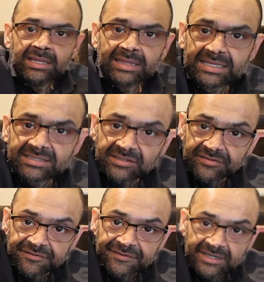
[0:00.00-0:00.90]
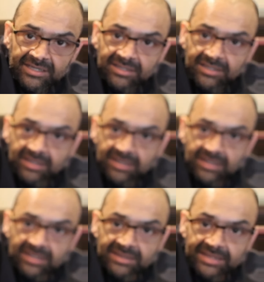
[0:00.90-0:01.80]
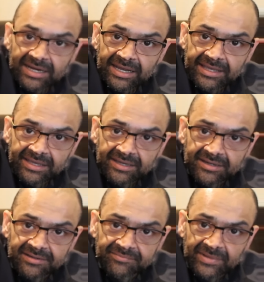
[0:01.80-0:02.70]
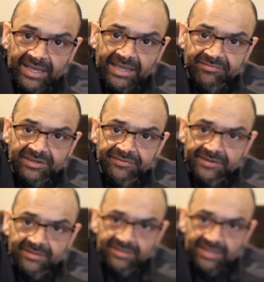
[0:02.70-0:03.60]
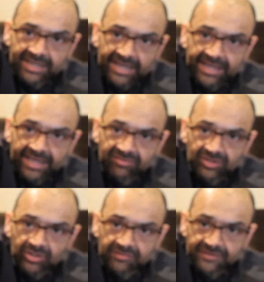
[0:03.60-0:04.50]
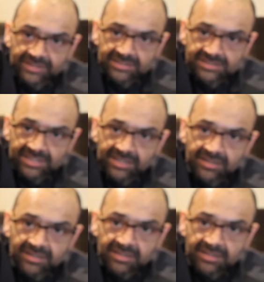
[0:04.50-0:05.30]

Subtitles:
that's the funnel that I have different. I have a lot of funnels. Yeah,